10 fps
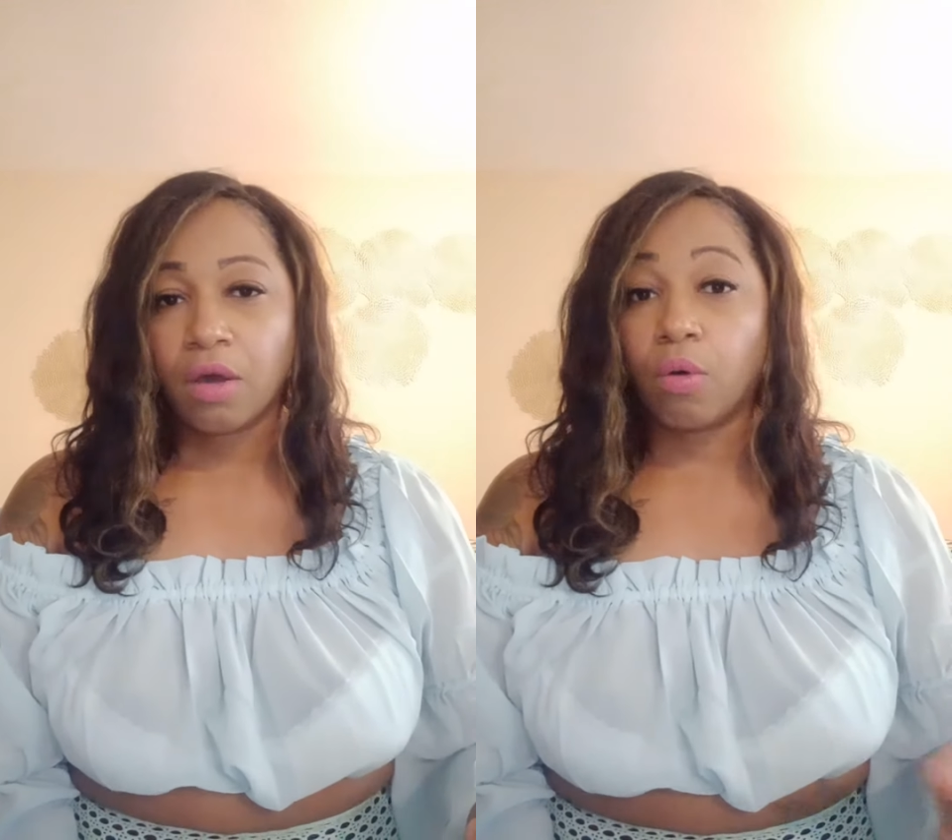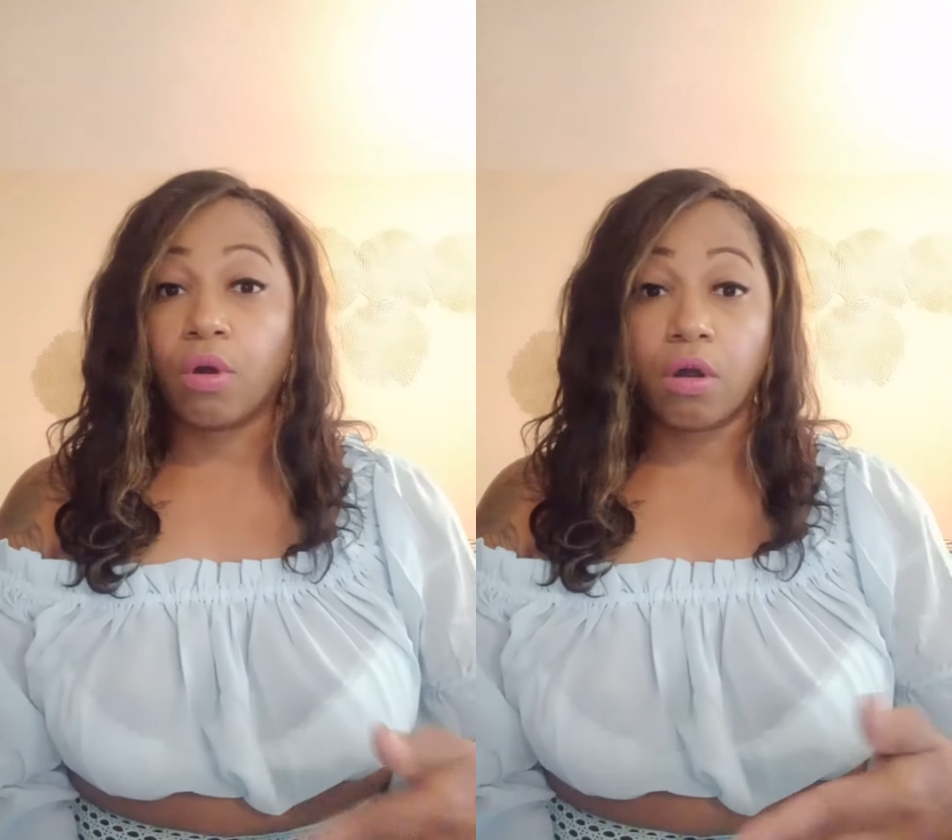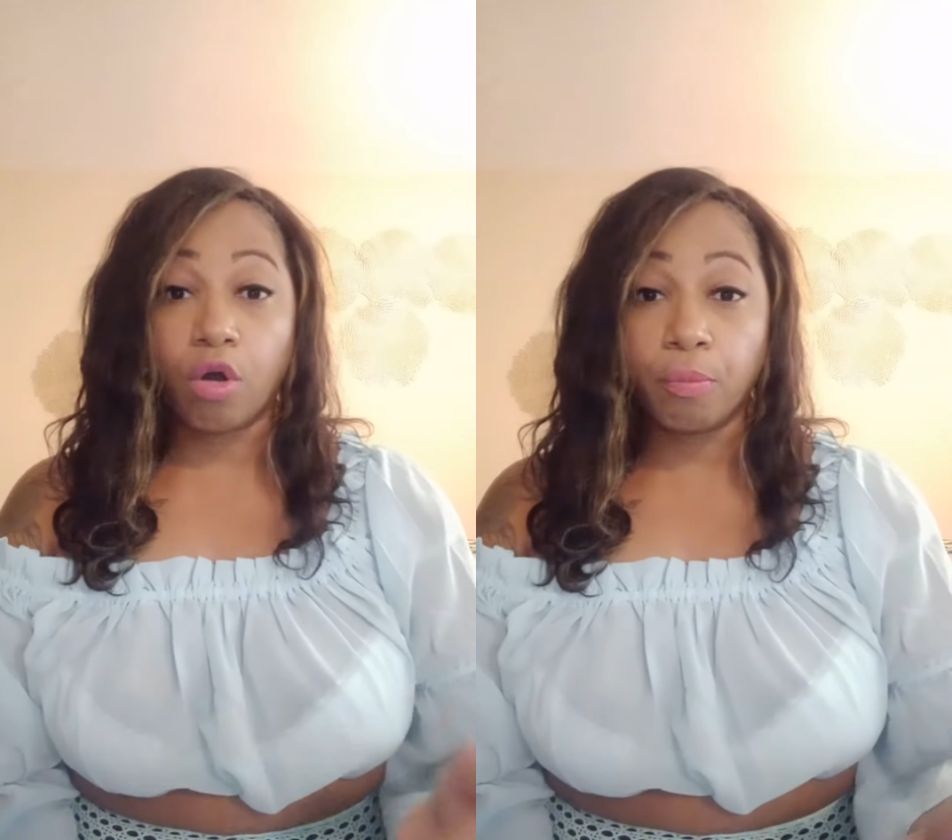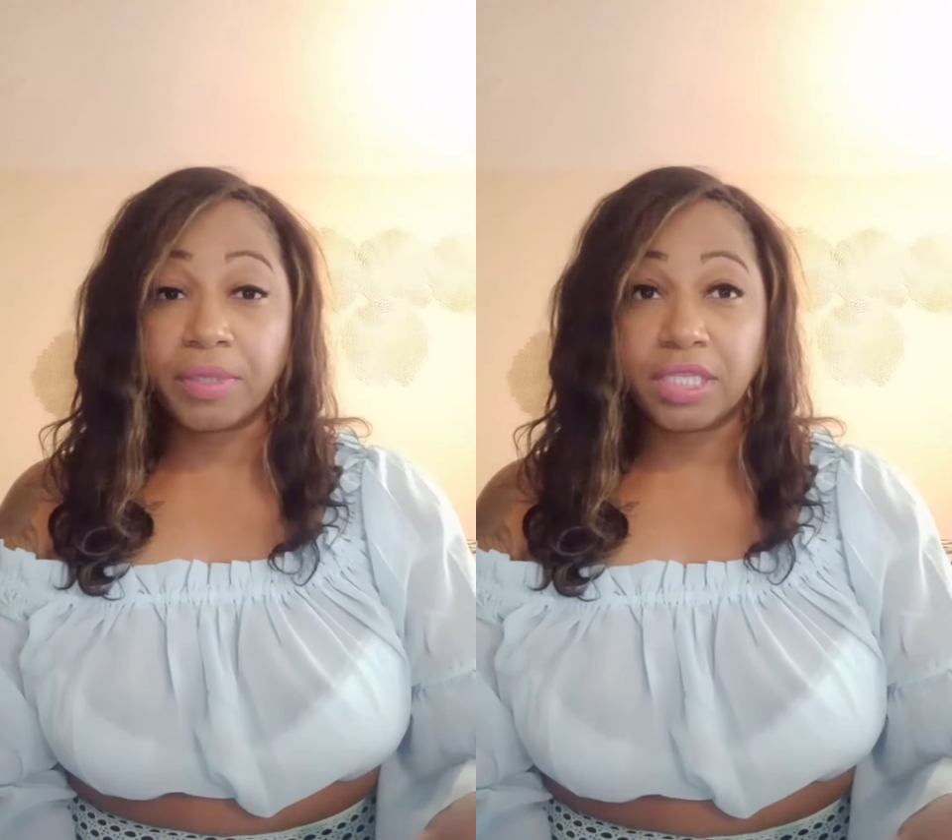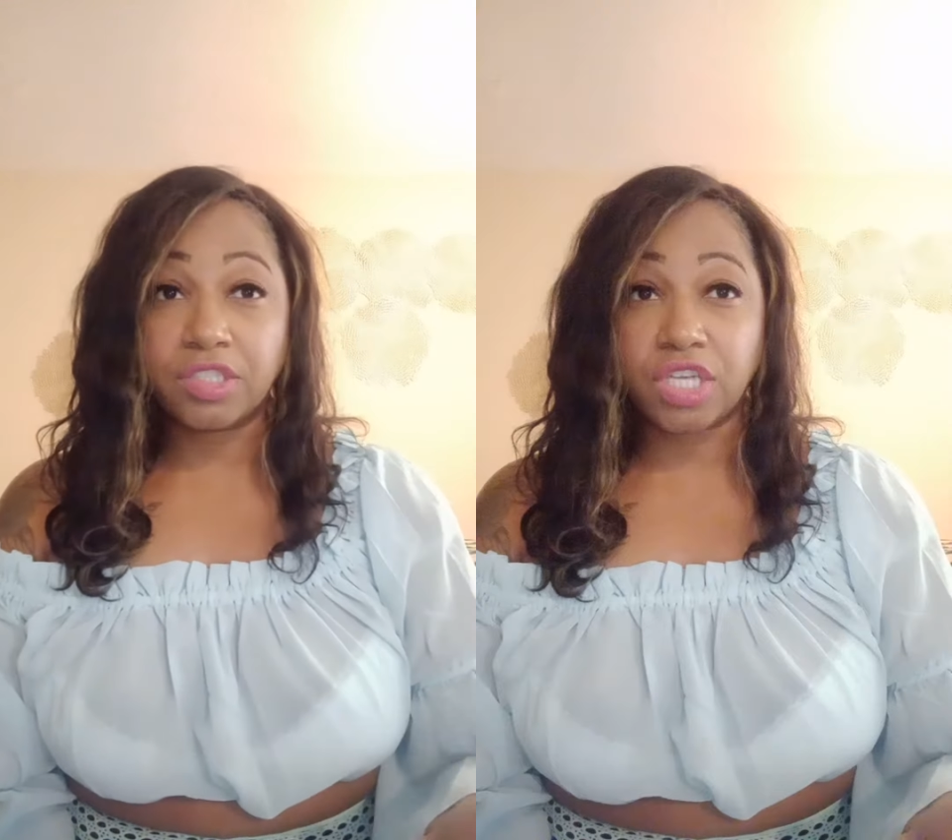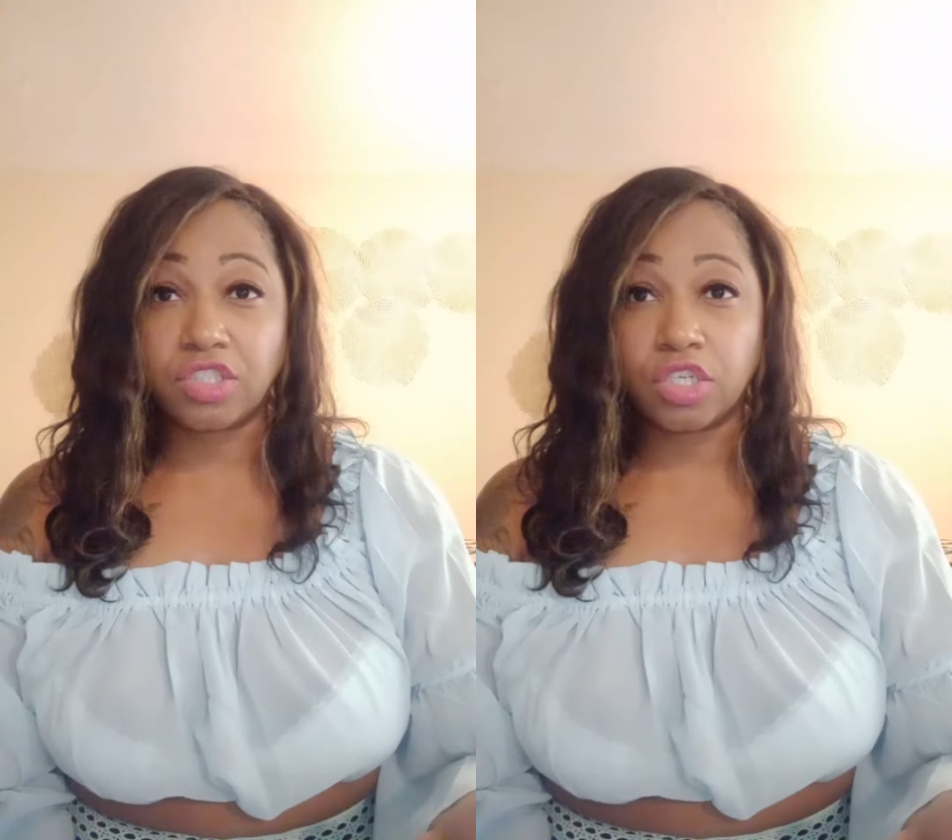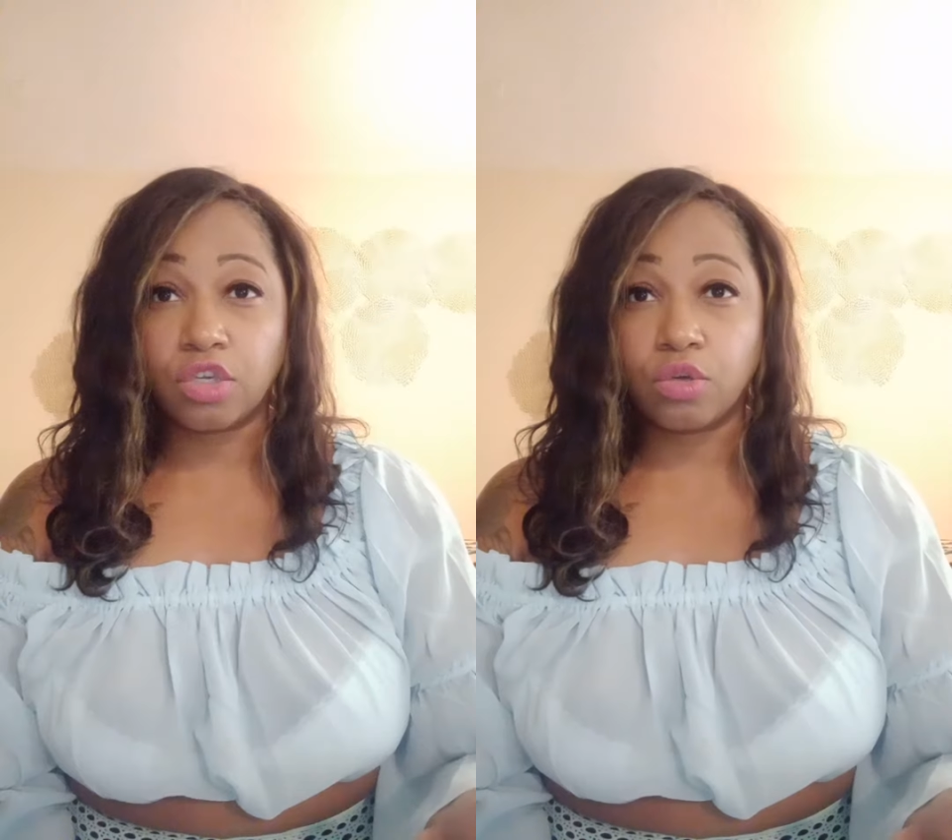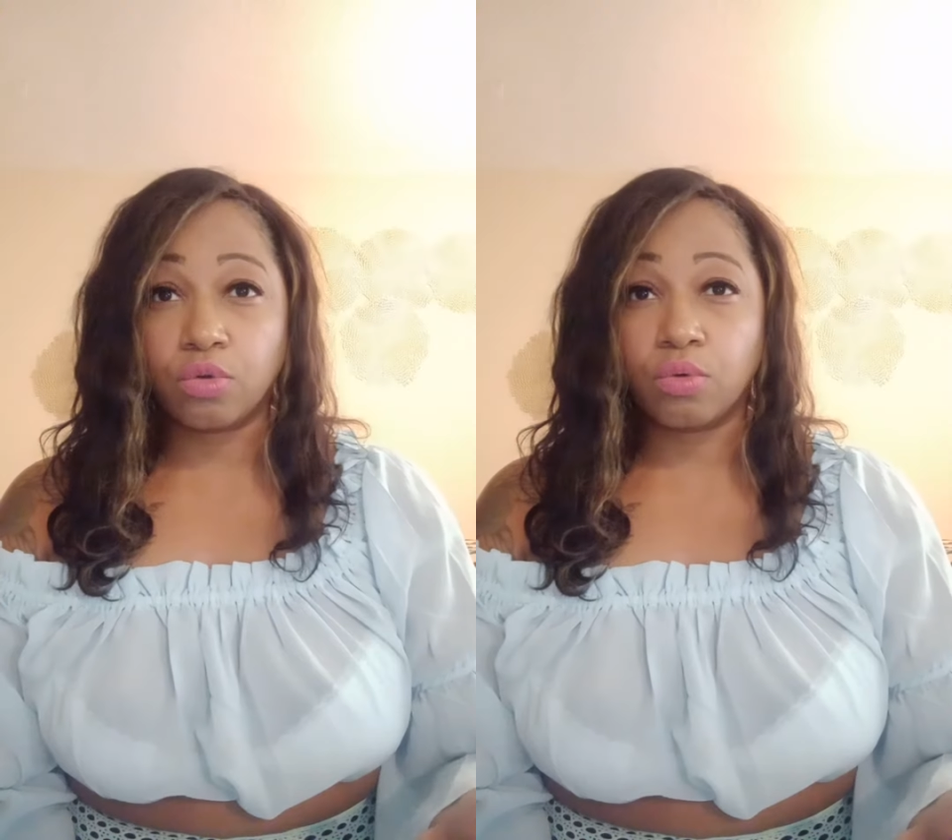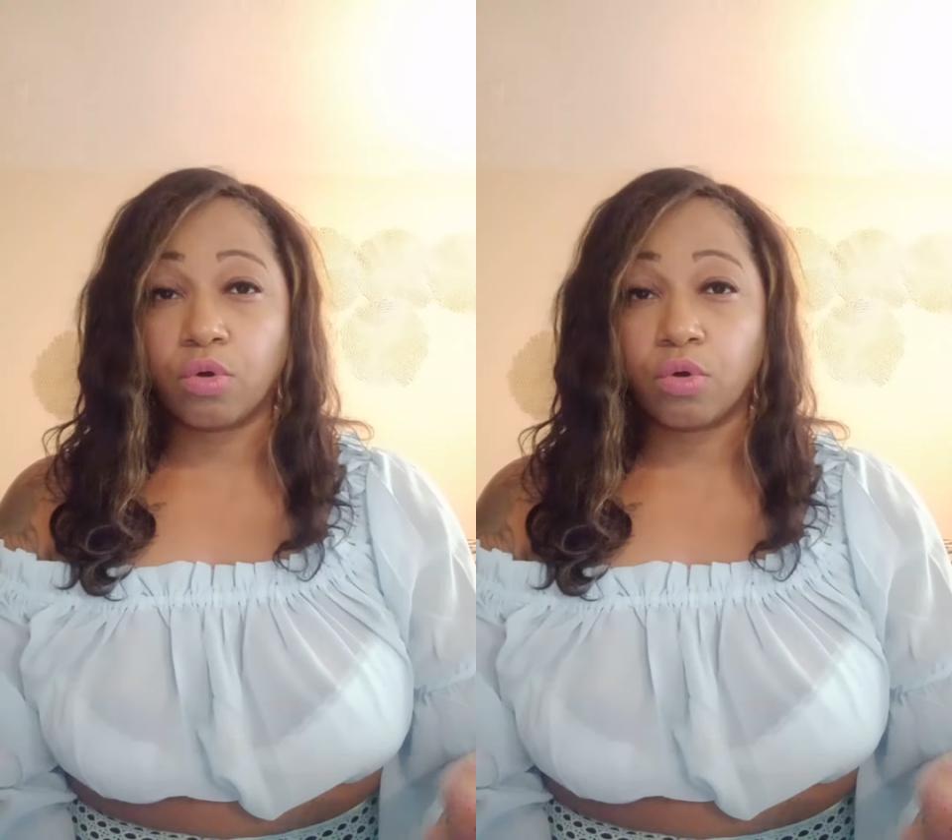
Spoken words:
or openly judging you,